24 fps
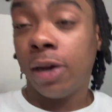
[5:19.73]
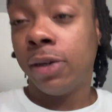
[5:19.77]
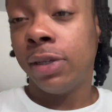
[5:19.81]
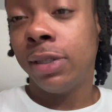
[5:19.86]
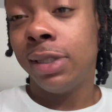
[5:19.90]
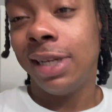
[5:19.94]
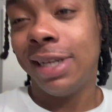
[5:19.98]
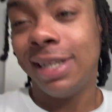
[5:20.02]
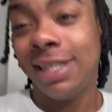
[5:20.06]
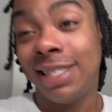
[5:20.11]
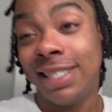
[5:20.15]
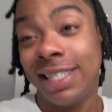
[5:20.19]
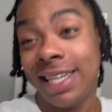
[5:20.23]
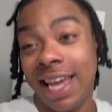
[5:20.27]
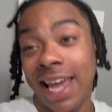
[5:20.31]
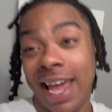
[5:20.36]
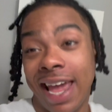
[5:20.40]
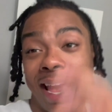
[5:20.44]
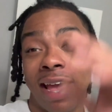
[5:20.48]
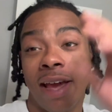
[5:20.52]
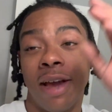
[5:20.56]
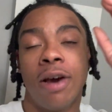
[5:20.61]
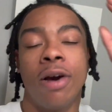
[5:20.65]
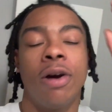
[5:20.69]
the
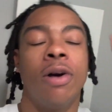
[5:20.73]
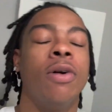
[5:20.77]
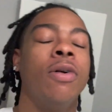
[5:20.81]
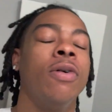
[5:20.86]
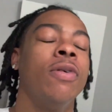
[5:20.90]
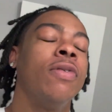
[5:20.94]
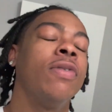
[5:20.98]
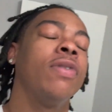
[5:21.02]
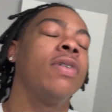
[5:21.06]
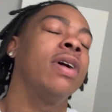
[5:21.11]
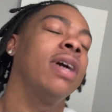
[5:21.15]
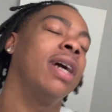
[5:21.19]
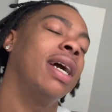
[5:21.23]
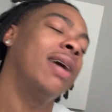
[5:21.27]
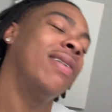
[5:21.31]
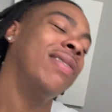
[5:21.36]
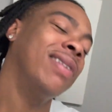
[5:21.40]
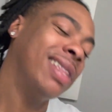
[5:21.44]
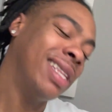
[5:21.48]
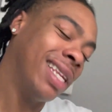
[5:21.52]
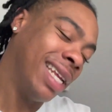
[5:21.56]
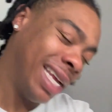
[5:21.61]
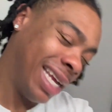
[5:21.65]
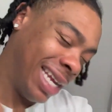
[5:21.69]
chat over,
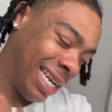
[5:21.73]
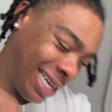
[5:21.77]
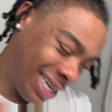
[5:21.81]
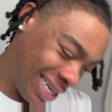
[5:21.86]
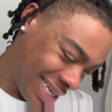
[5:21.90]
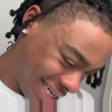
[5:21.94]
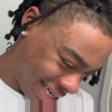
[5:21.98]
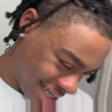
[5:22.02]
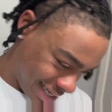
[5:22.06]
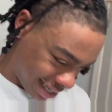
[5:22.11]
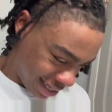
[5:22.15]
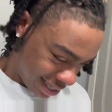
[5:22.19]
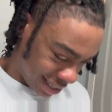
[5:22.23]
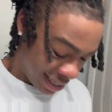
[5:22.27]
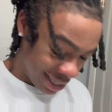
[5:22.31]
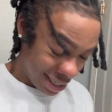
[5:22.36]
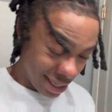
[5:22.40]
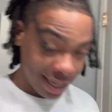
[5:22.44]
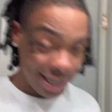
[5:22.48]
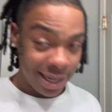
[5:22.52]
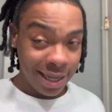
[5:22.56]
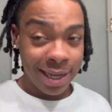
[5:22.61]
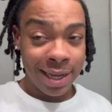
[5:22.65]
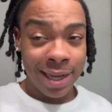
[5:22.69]
everything done.
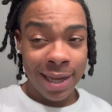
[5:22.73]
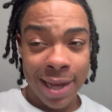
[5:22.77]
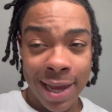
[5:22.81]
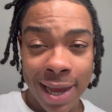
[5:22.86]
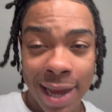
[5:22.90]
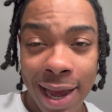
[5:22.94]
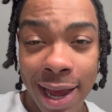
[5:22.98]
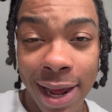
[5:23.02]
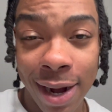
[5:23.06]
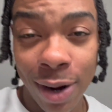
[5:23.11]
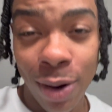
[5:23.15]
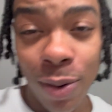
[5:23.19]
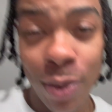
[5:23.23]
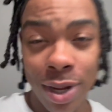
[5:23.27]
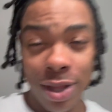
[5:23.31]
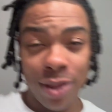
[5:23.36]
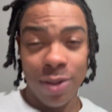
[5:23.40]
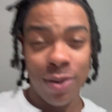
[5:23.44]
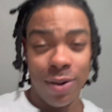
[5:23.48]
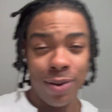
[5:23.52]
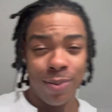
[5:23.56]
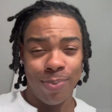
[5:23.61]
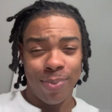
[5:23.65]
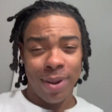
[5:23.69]
I done went
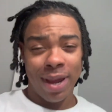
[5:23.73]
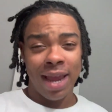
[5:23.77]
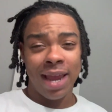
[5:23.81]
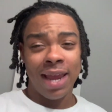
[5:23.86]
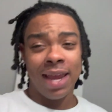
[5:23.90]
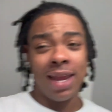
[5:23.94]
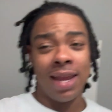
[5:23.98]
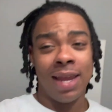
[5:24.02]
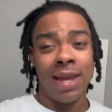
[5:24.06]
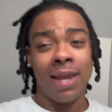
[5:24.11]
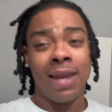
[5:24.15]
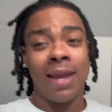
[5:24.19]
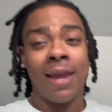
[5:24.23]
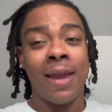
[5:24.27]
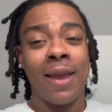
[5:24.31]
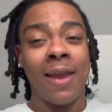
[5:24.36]
through the pain.